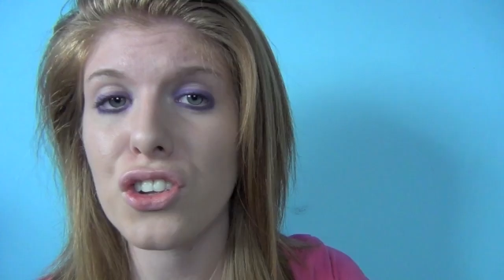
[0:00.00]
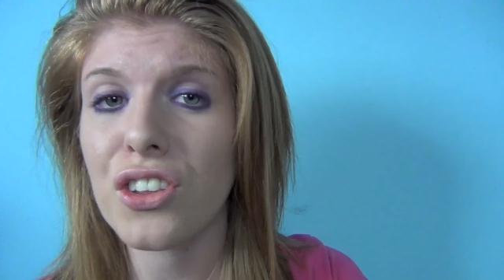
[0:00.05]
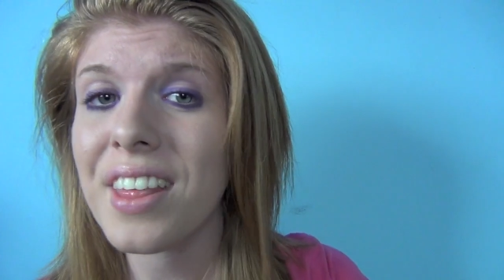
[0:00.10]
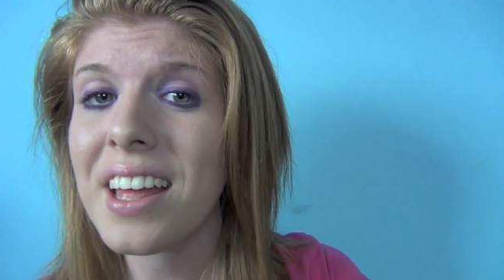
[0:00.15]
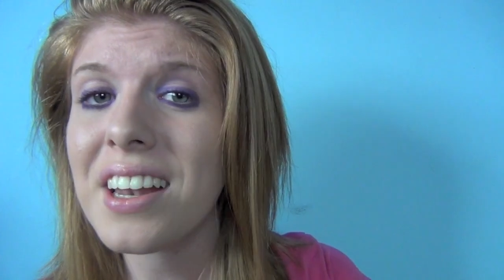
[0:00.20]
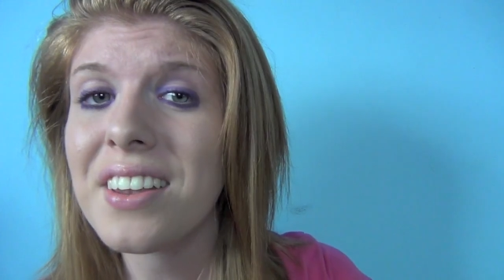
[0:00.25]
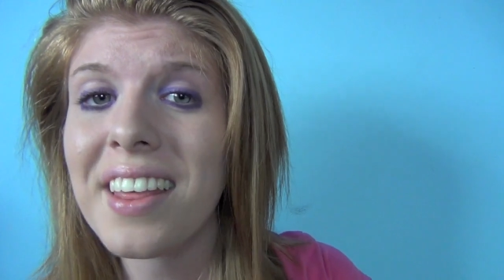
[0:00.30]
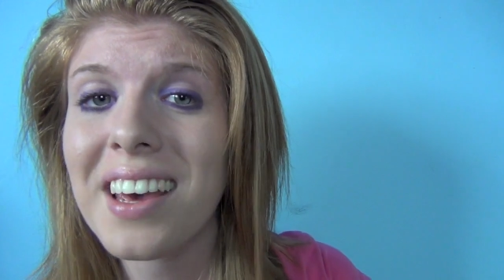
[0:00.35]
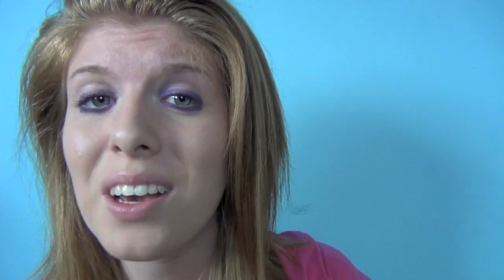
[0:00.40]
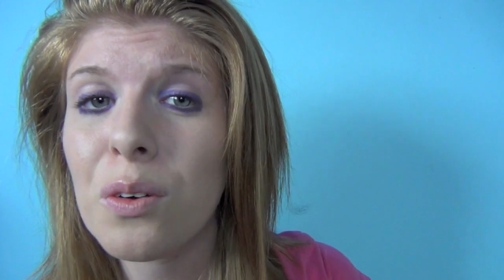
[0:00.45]
So
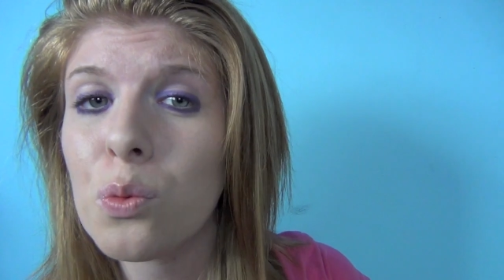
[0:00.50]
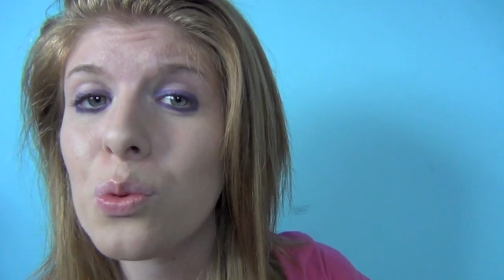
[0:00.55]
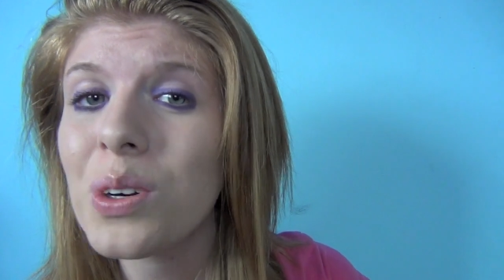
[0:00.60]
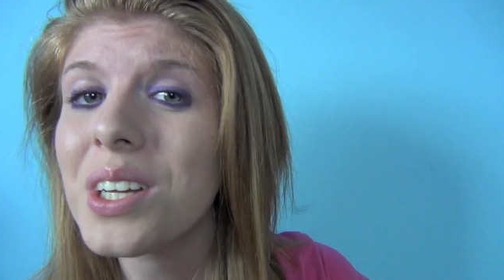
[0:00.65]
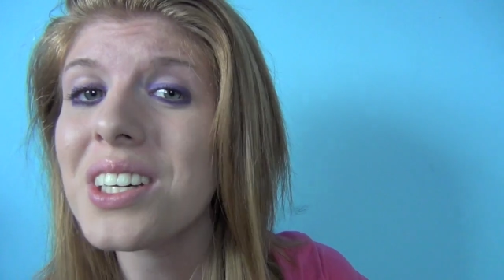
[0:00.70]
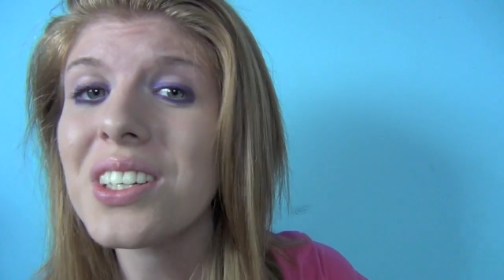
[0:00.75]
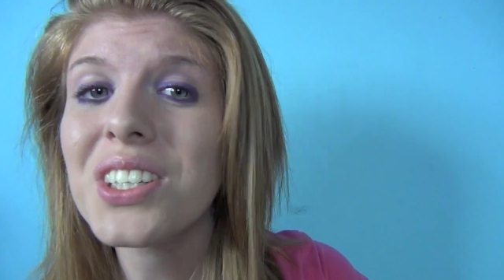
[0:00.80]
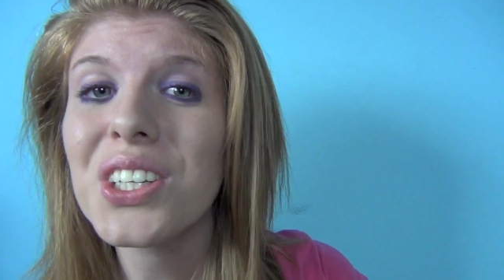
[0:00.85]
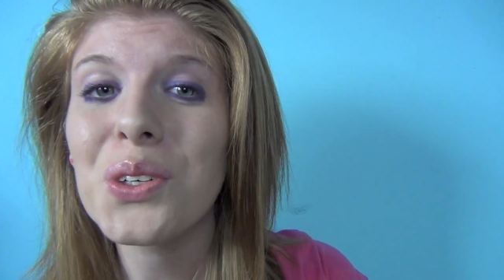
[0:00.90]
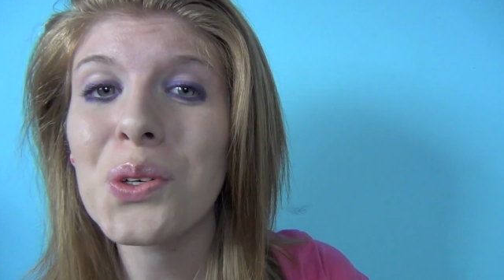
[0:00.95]
then they
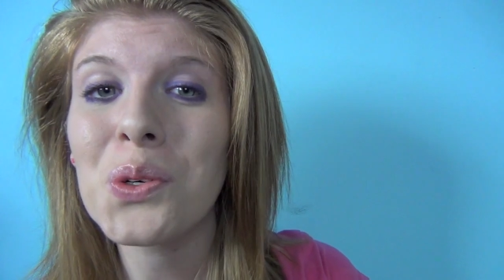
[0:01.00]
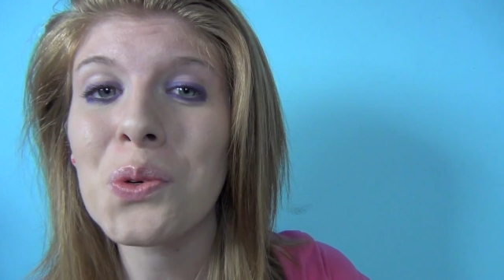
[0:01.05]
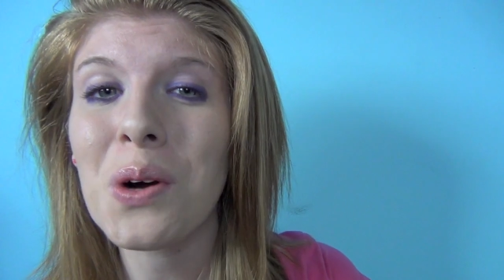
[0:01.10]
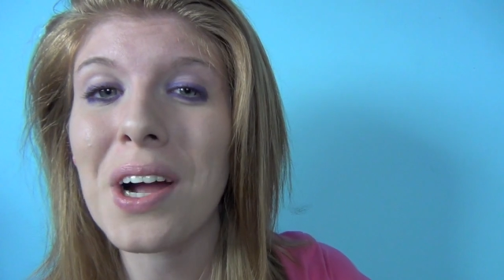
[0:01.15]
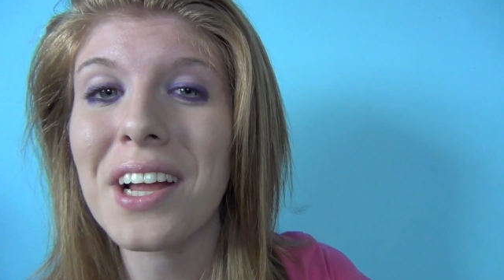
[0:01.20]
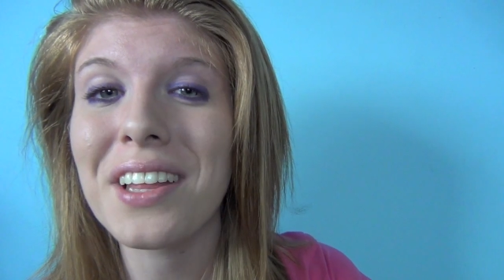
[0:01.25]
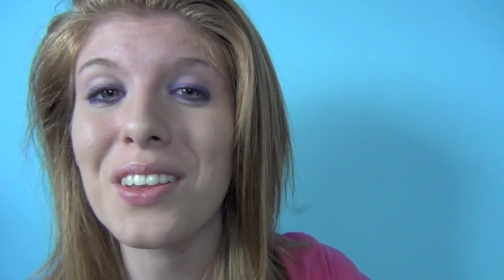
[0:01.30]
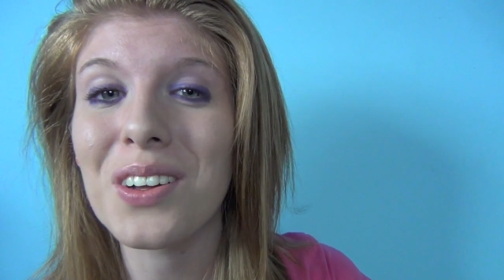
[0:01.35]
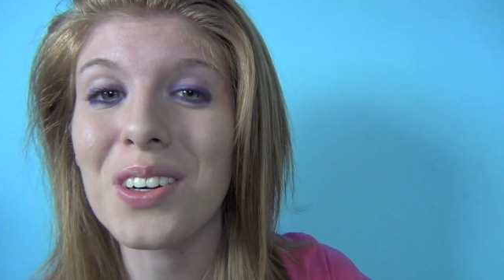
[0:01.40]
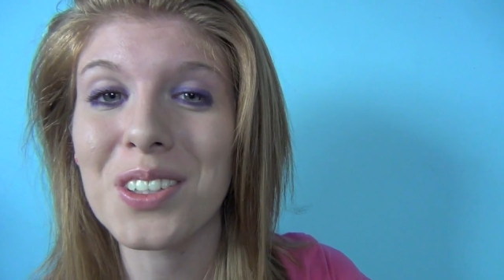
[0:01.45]
wheel you
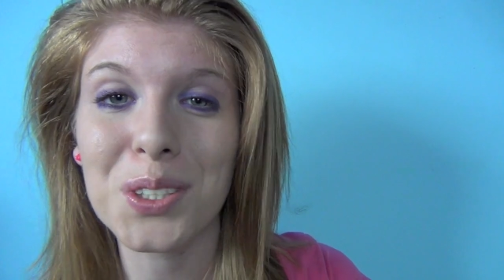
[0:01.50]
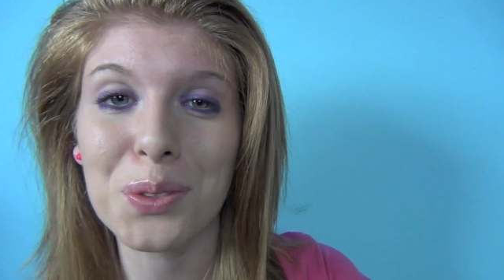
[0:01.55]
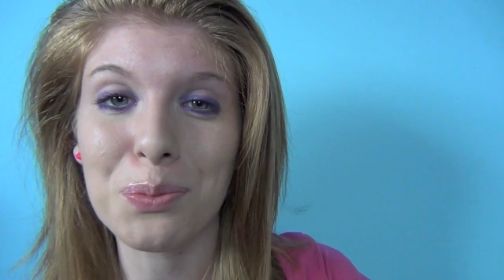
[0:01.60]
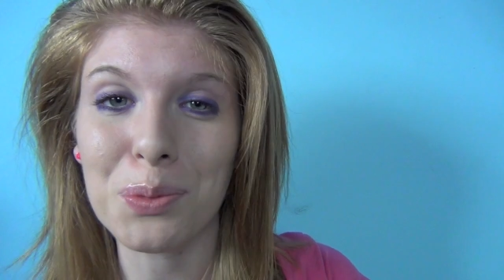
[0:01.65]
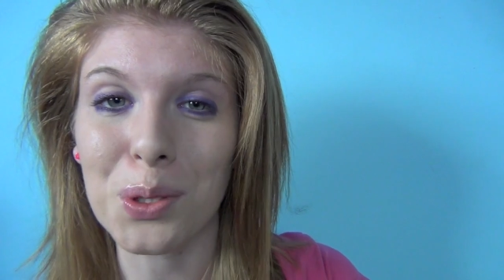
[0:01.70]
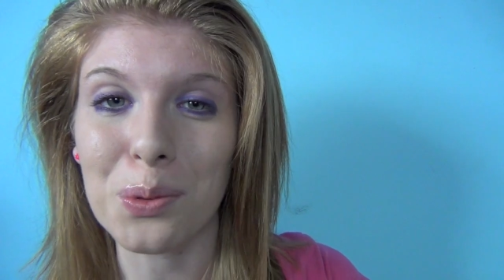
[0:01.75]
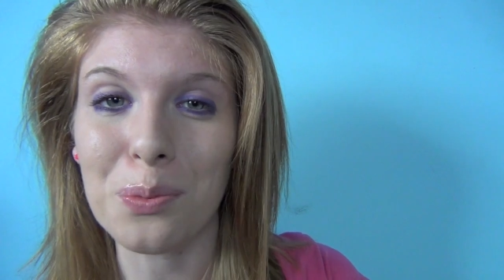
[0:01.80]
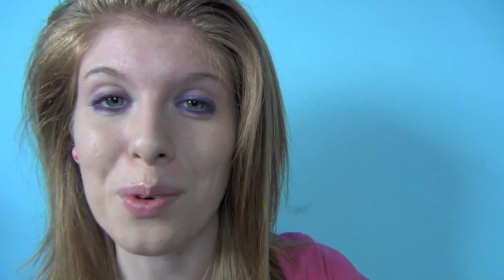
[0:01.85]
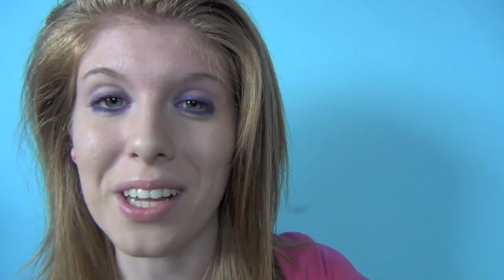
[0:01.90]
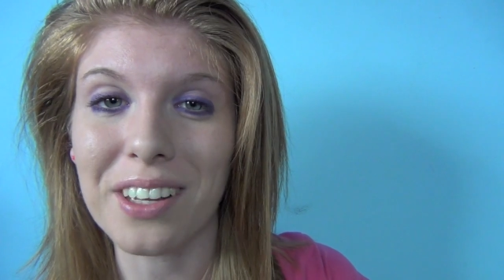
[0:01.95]
away in the
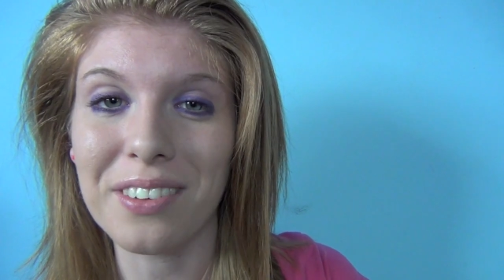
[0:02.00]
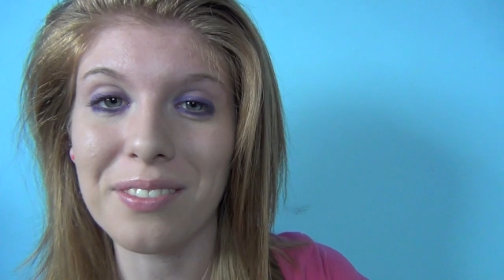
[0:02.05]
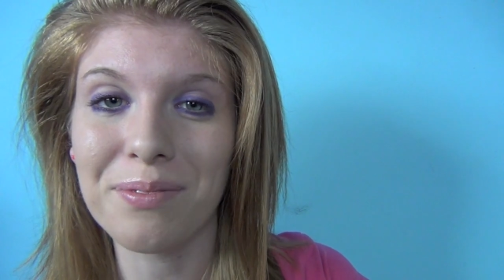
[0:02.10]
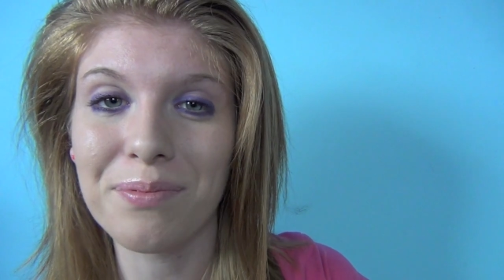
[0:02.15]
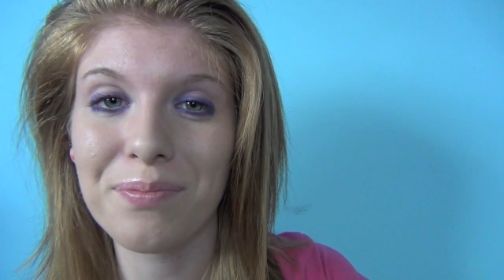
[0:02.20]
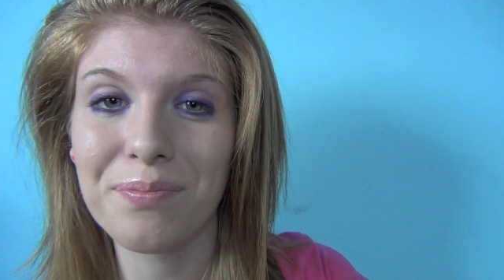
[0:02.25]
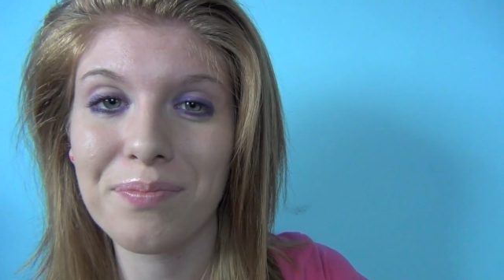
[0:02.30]
hospital bed.